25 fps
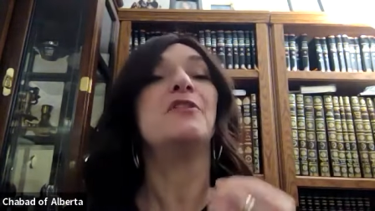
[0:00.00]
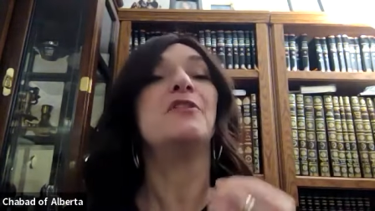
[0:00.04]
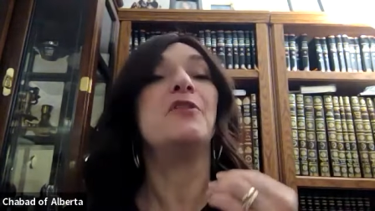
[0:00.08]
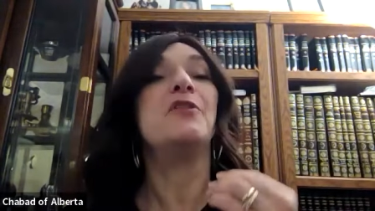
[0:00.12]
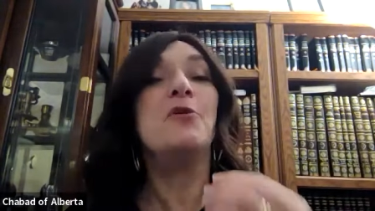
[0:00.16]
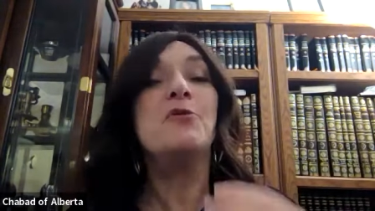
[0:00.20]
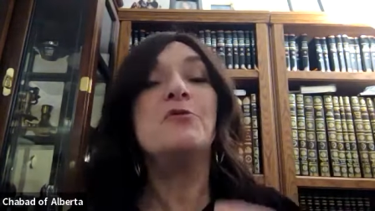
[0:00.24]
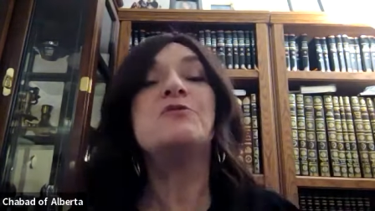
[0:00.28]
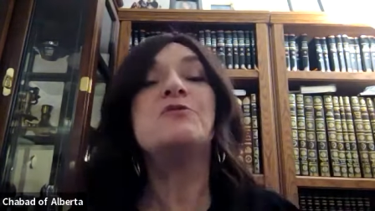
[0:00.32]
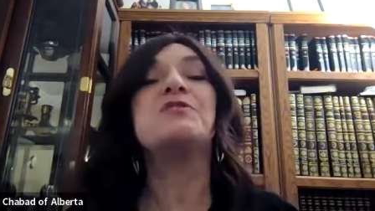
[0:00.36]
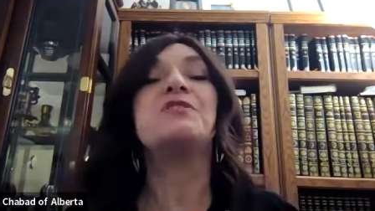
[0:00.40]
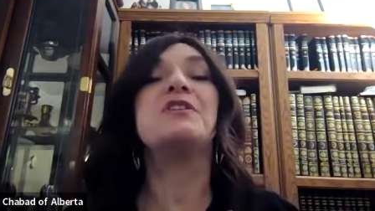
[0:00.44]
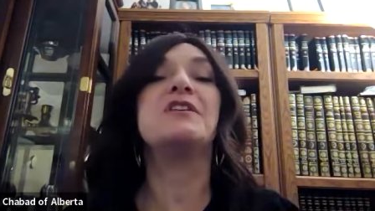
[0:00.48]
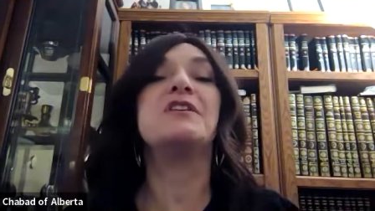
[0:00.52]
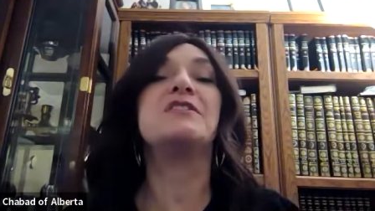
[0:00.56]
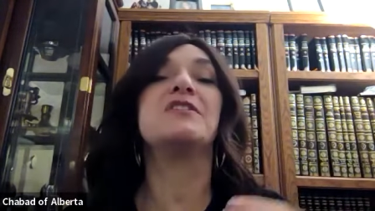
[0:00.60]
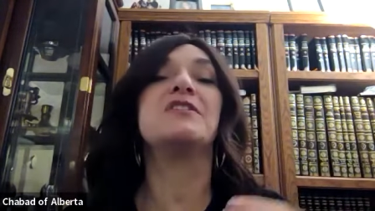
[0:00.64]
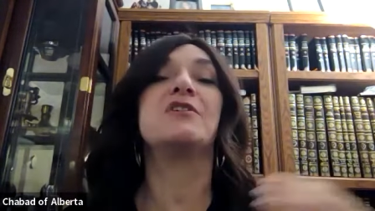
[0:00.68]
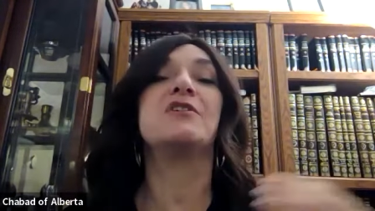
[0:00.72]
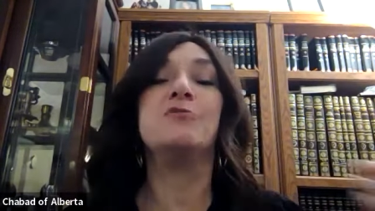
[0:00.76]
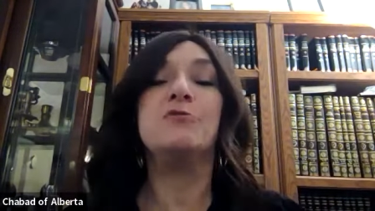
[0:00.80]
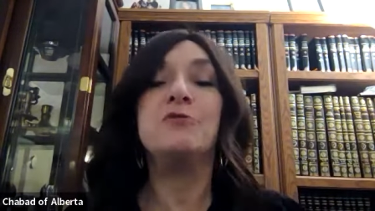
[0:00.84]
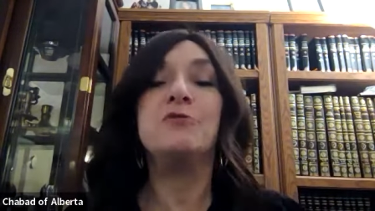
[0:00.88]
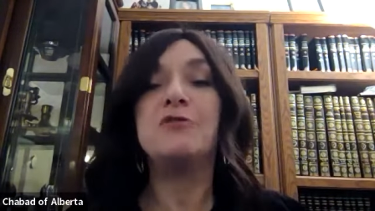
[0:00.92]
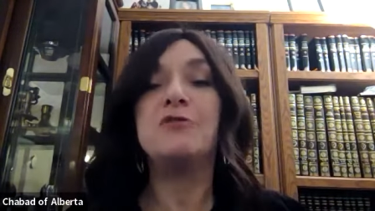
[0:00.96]
those things are
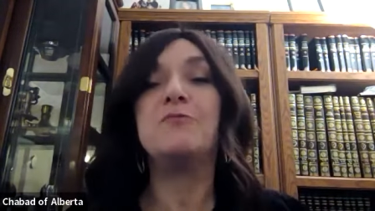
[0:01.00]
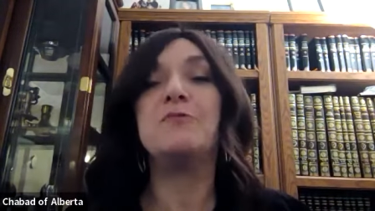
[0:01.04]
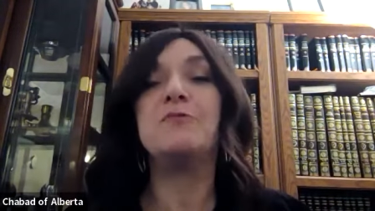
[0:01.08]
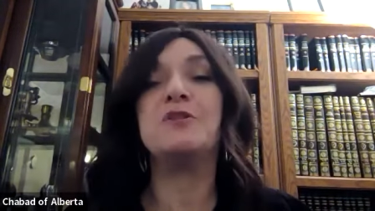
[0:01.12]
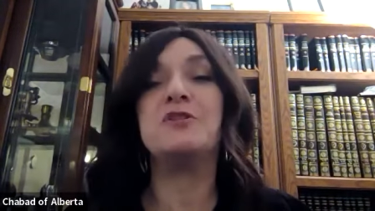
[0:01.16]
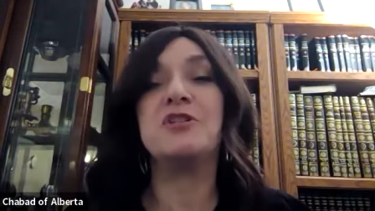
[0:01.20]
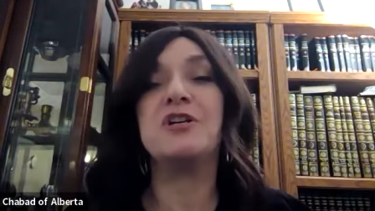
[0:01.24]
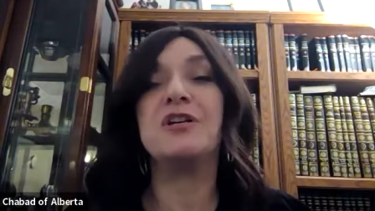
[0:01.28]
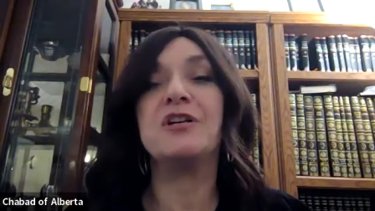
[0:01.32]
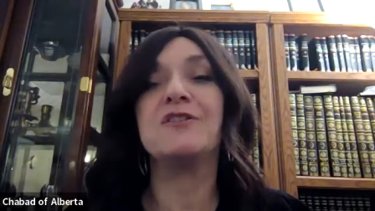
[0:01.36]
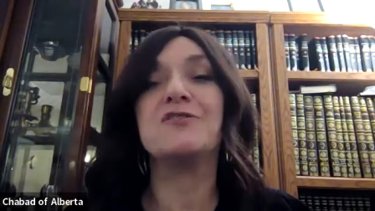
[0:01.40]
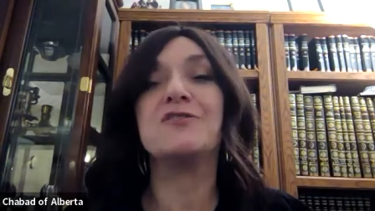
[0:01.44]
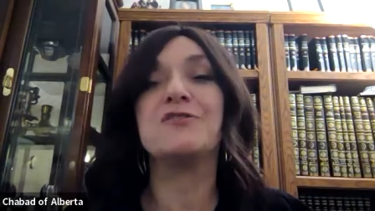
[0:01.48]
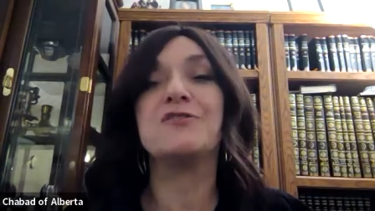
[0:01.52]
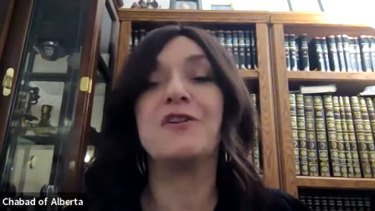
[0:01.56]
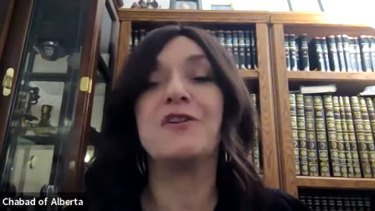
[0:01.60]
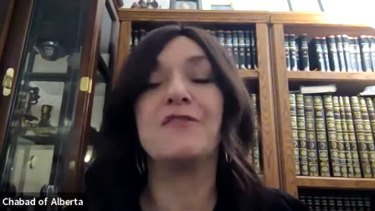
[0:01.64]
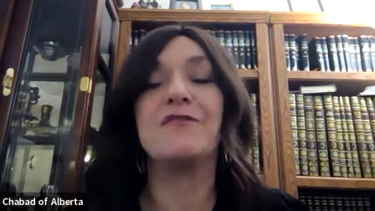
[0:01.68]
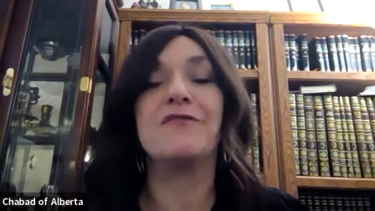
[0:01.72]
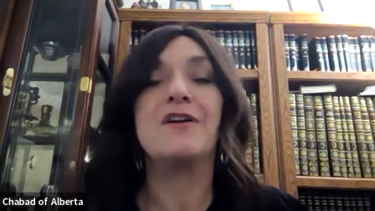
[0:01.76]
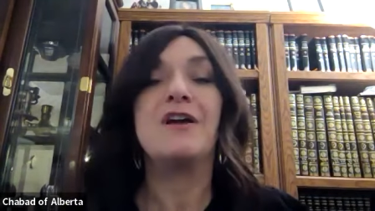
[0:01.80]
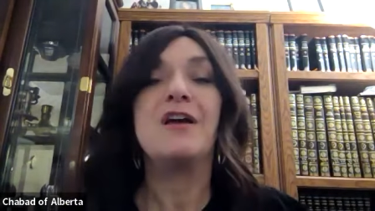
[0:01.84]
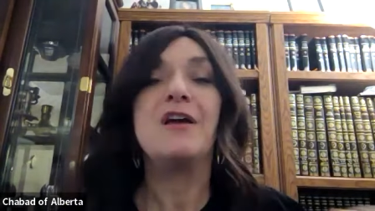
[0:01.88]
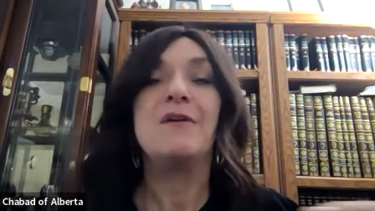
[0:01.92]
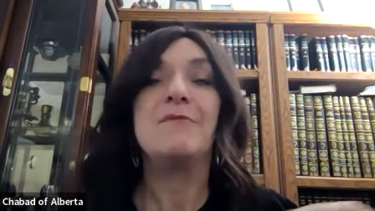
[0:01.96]
good to be jealous of
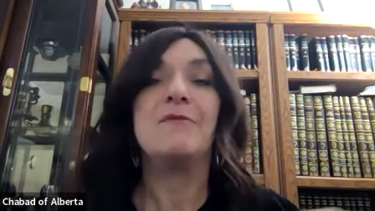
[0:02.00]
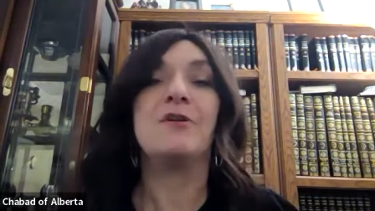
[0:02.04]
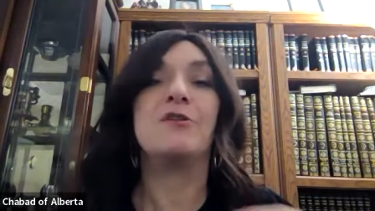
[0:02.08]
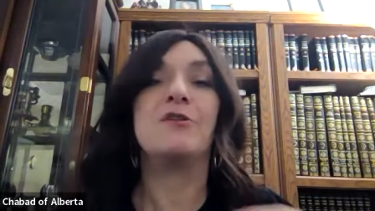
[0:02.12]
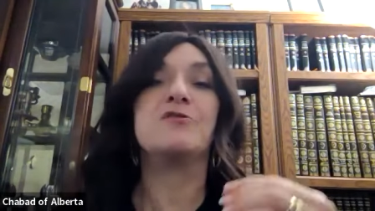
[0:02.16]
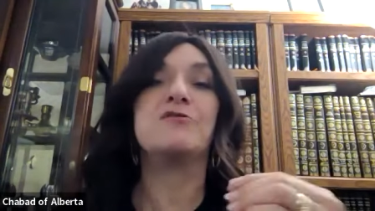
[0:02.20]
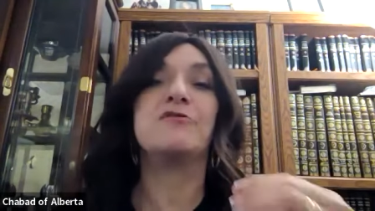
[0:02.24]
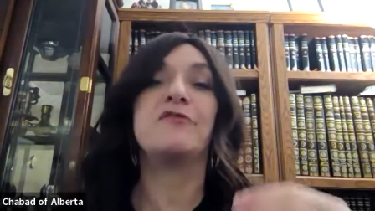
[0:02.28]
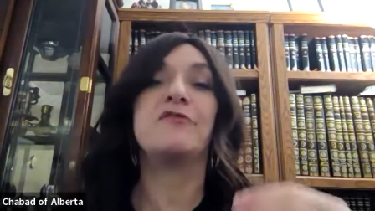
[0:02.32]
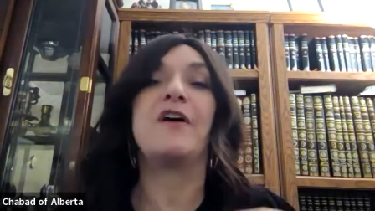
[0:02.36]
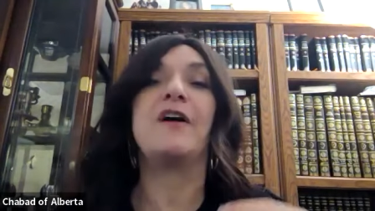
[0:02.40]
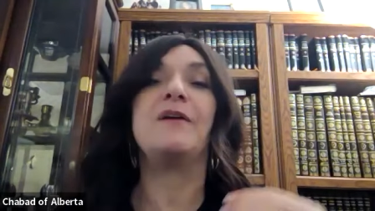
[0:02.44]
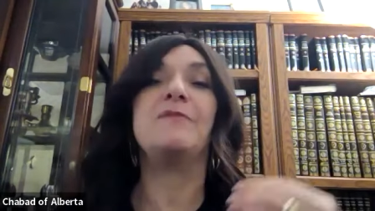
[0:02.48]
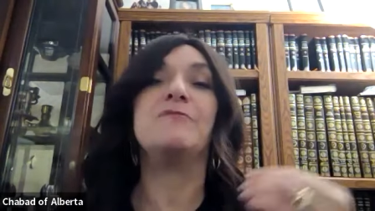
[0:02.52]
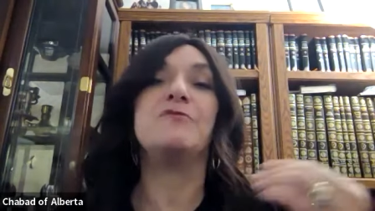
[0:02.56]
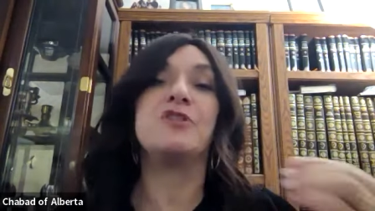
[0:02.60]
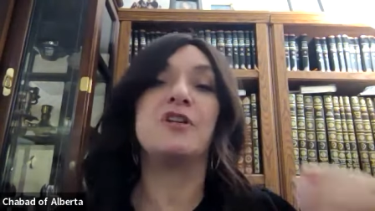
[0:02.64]
because if i'm